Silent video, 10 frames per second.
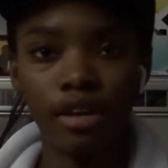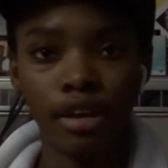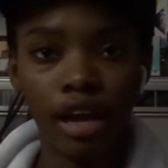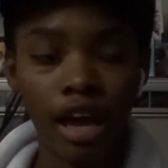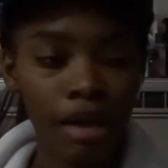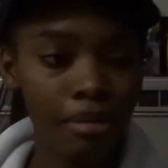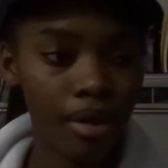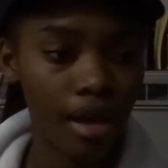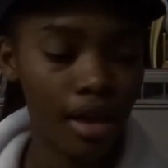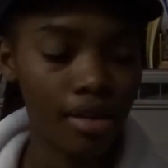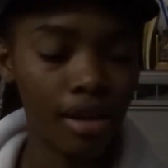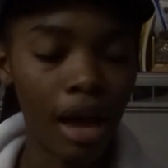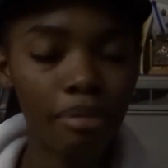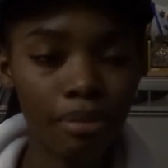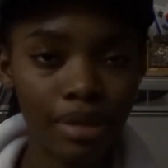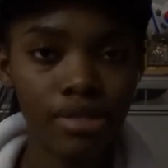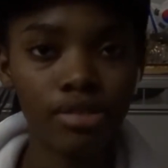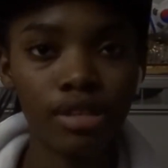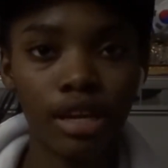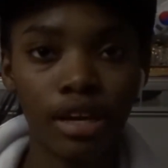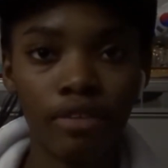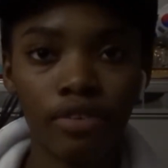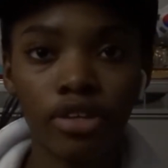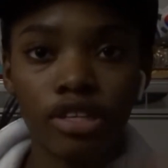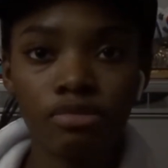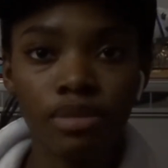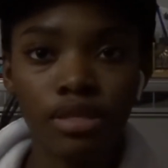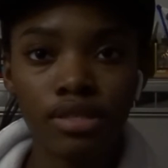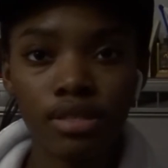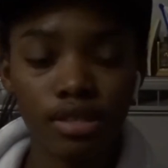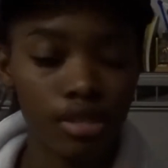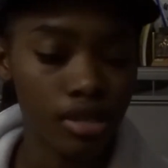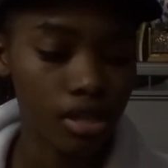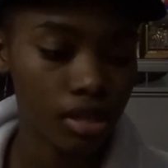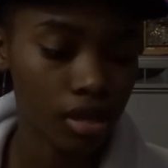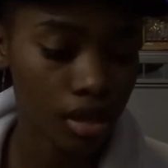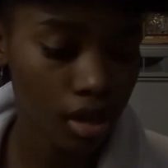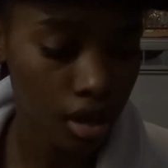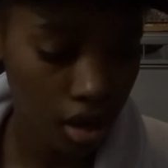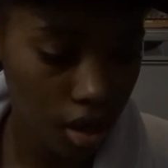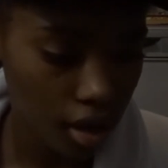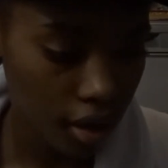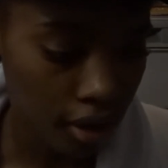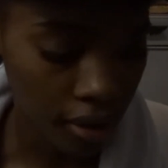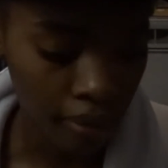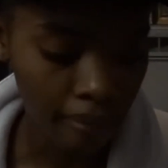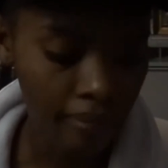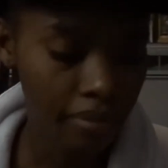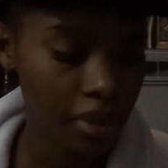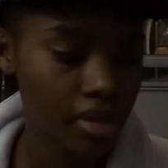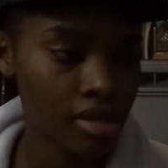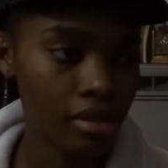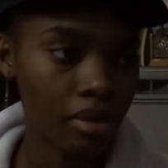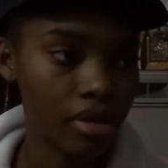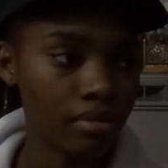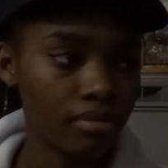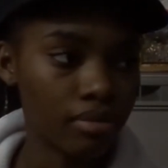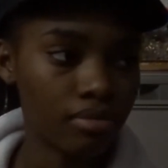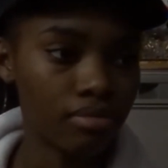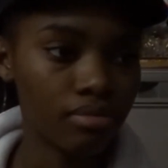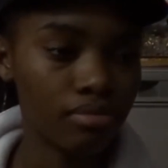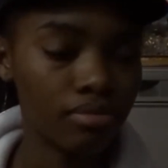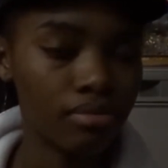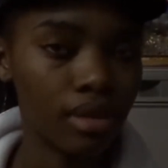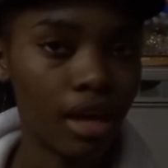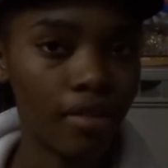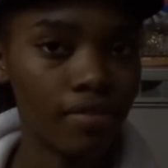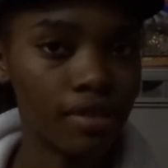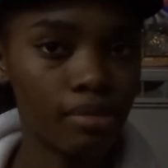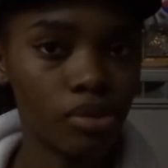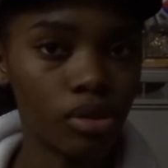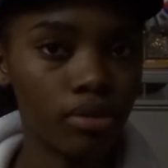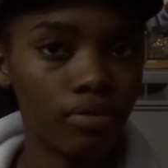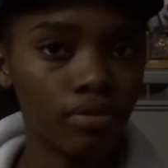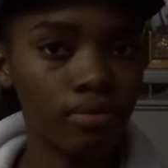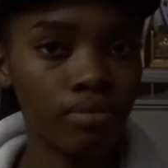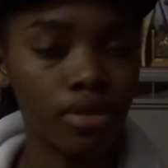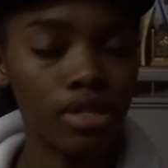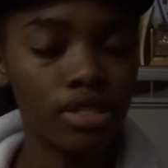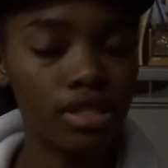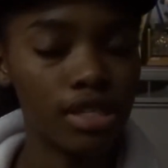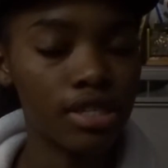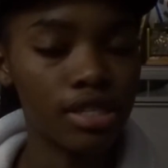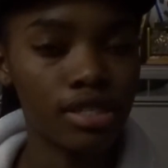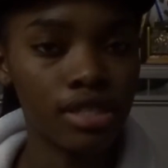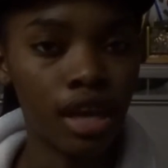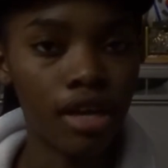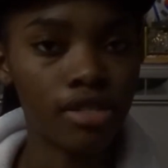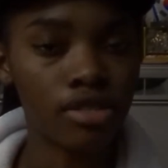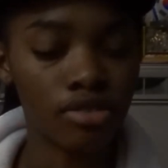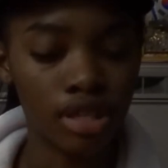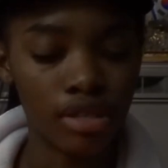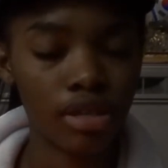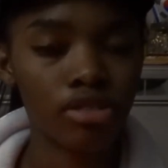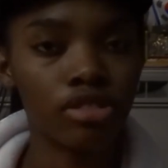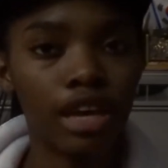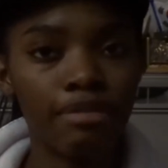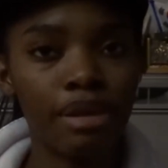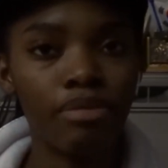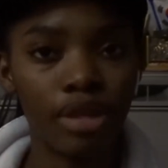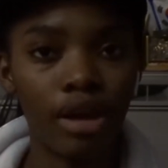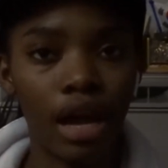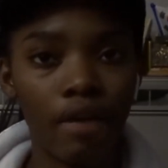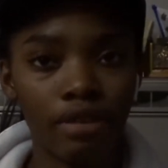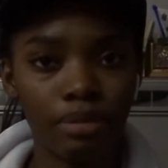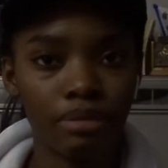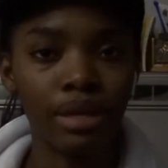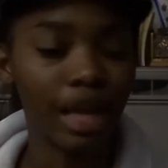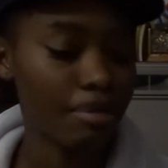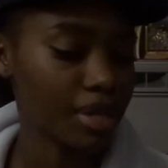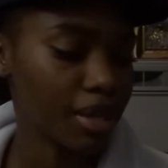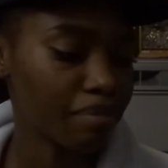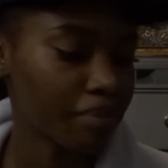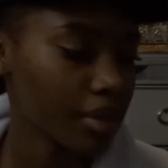and an Apple Pencil that I got for Christmas this year, because I want to have some sort of decent sized screen entertainment without having to bring my laptop.